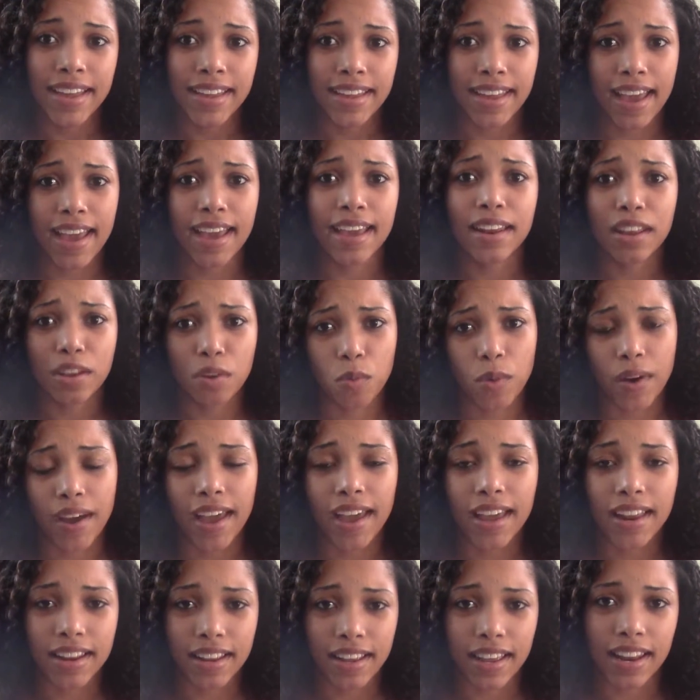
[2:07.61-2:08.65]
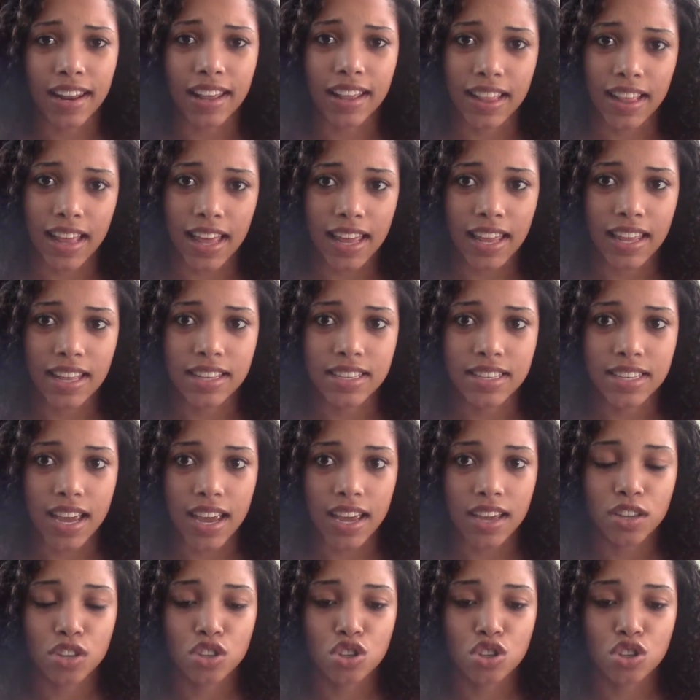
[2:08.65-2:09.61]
gaining weight and getting that intake.